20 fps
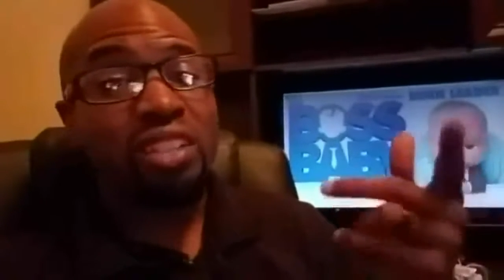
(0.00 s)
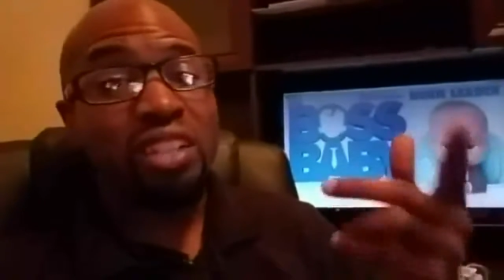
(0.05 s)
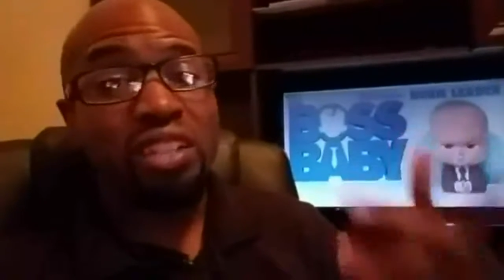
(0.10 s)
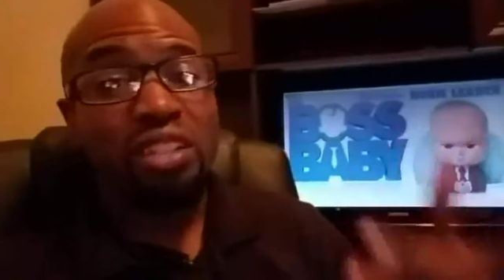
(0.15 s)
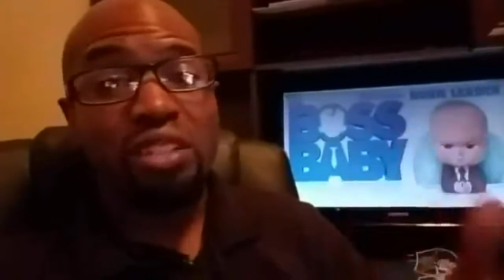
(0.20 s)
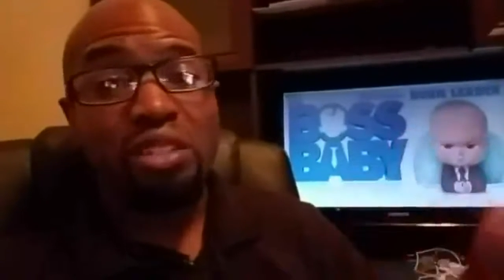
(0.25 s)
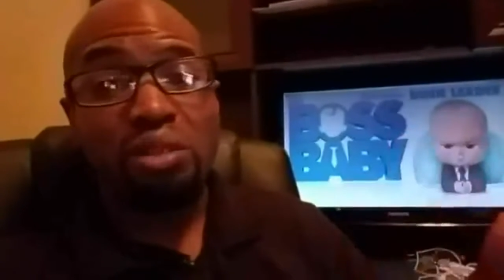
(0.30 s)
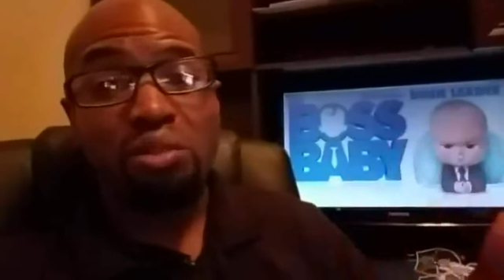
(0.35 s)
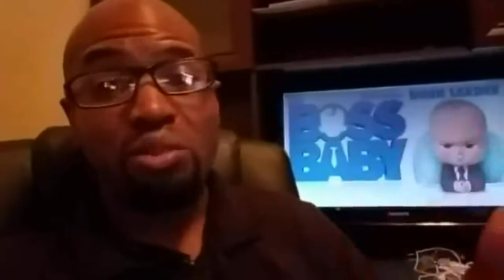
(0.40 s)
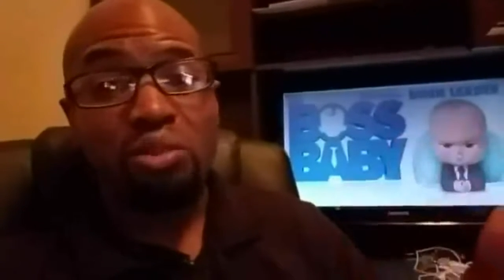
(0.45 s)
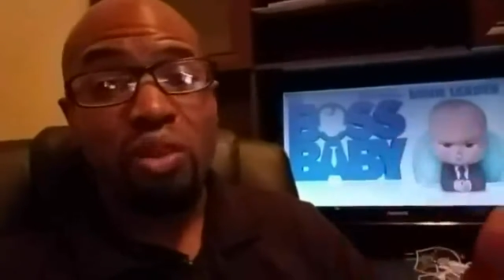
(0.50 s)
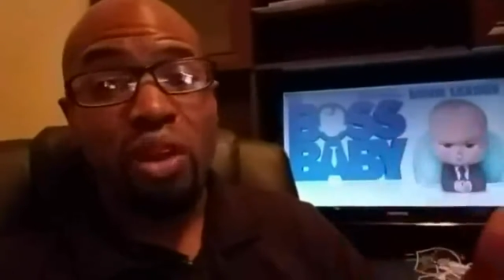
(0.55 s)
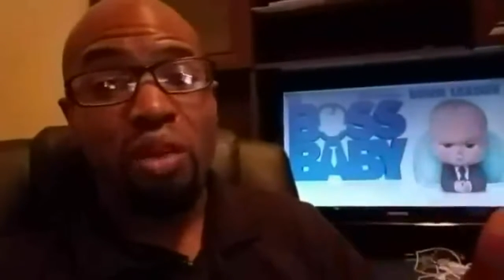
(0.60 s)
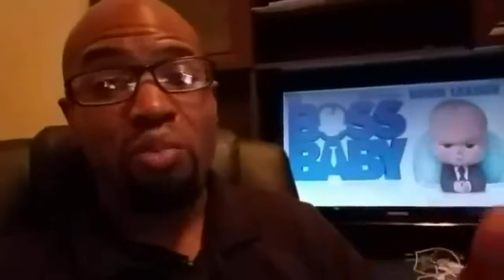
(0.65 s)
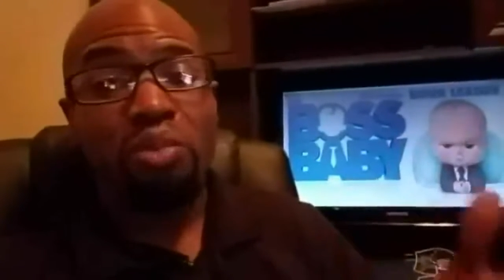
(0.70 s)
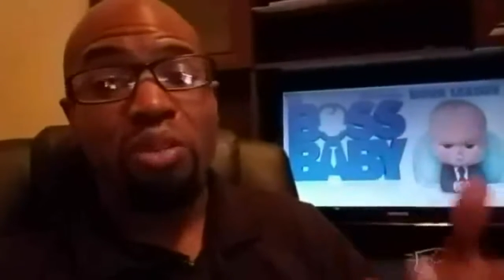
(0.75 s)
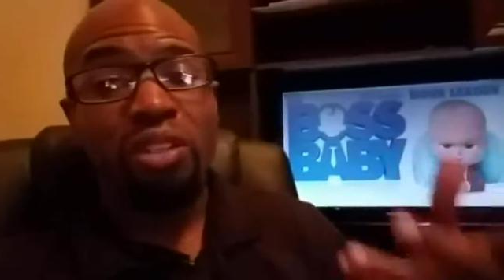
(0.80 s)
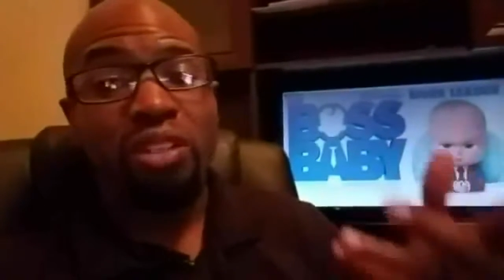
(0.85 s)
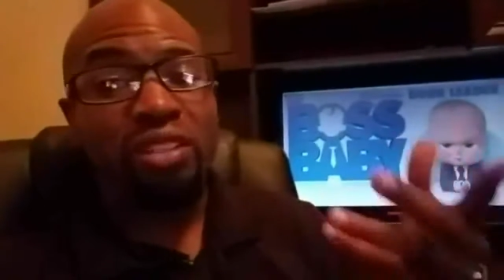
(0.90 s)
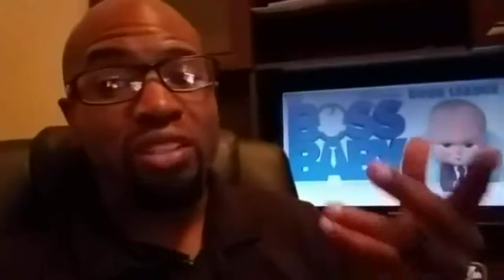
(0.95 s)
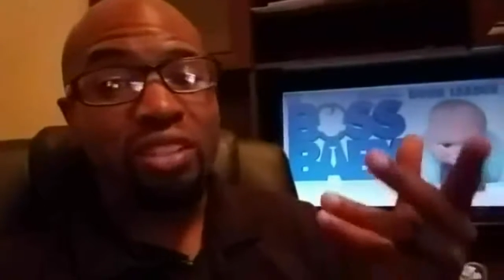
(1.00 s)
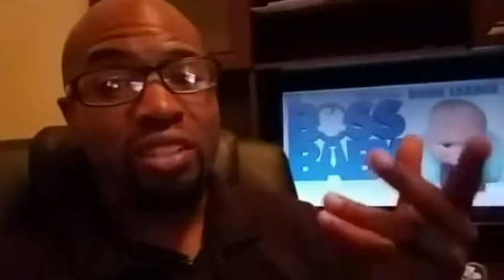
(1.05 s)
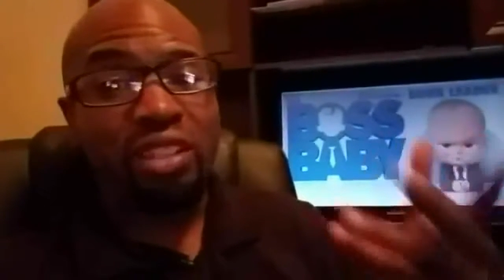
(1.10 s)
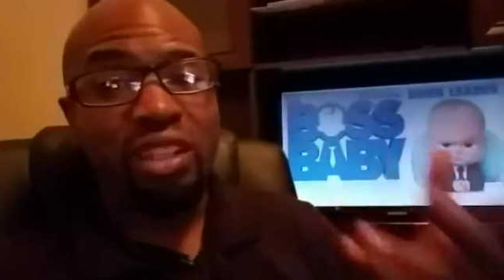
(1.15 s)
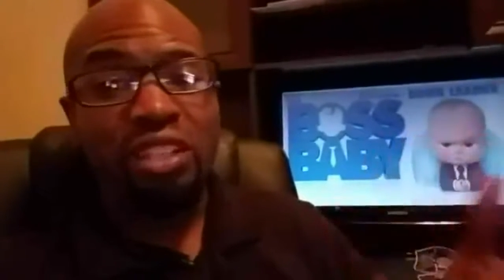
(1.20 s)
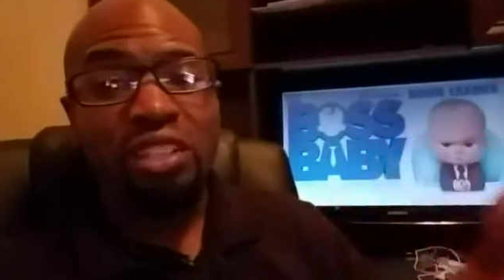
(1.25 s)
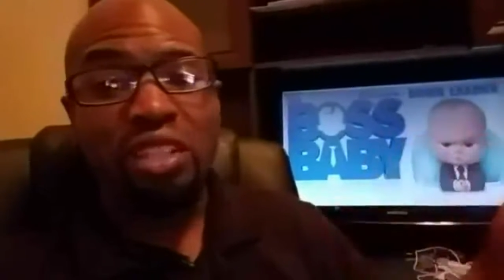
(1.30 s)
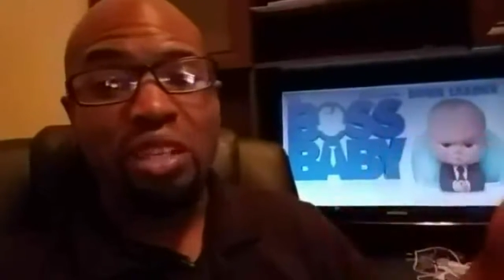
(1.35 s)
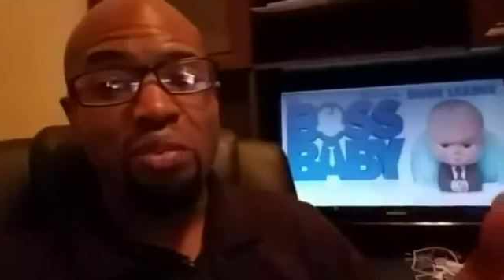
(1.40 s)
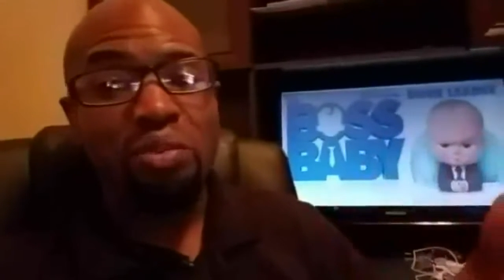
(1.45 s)
hit the subscribe button.
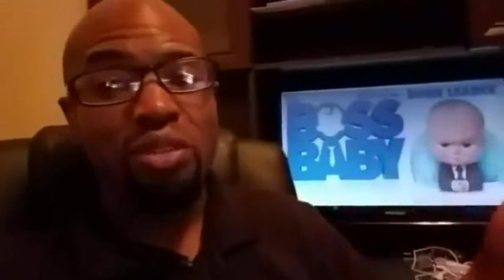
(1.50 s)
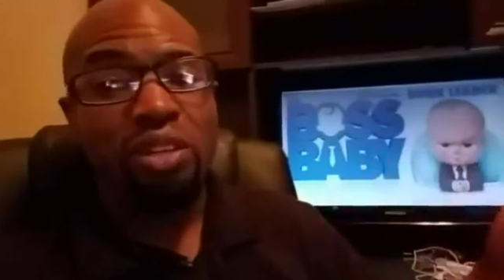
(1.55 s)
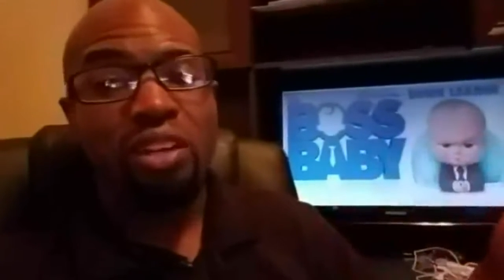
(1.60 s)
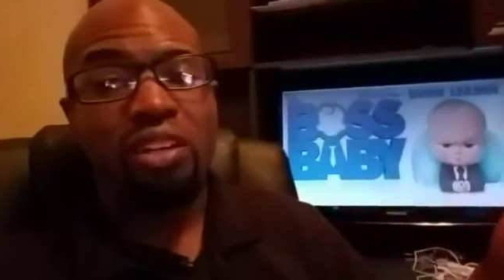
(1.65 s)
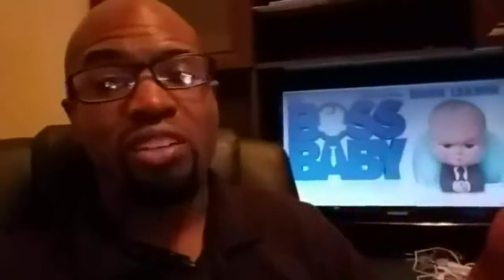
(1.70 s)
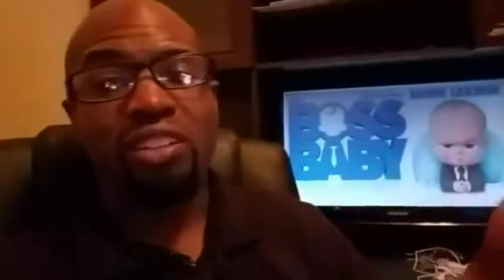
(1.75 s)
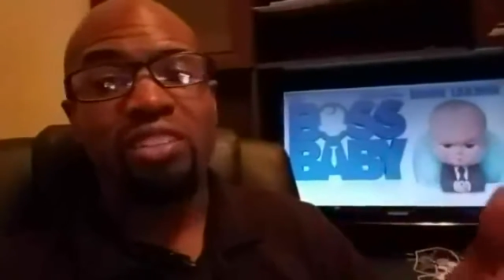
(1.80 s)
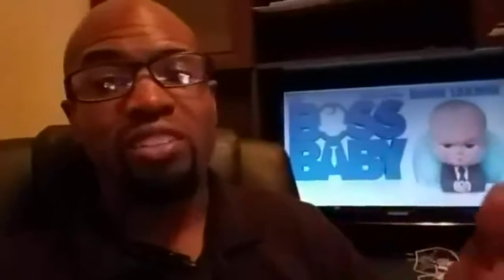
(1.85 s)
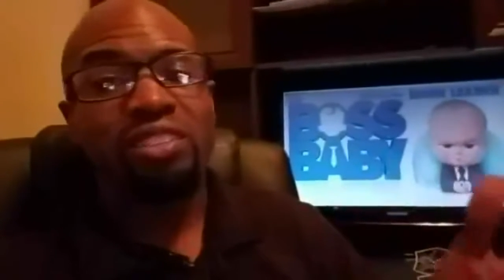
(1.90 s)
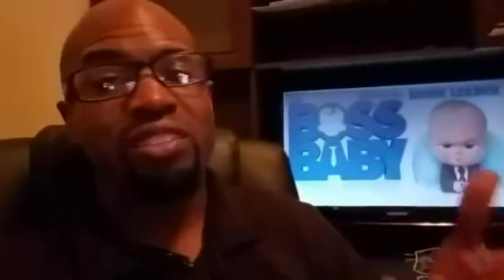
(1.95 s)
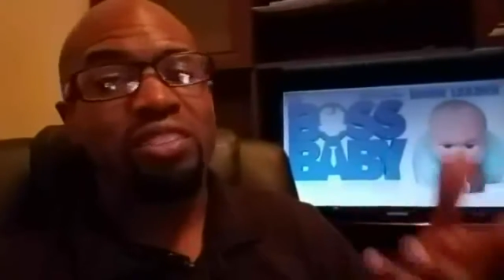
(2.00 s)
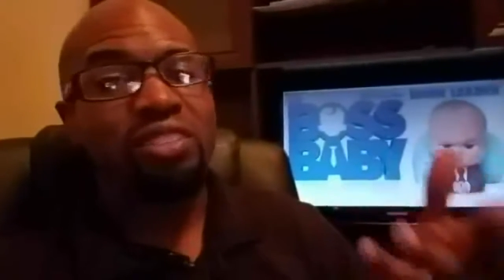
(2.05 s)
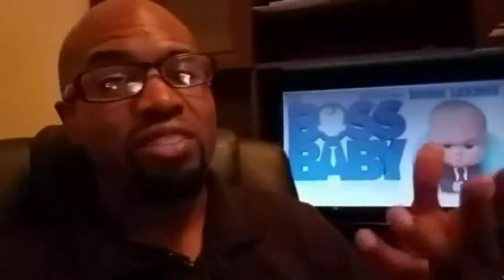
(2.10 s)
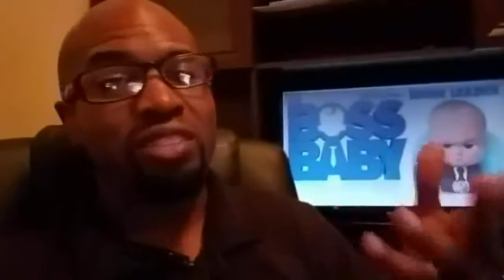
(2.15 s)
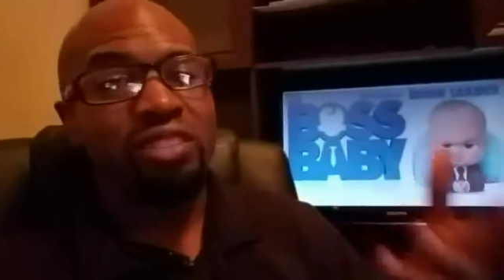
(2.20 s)
Let's keep talking.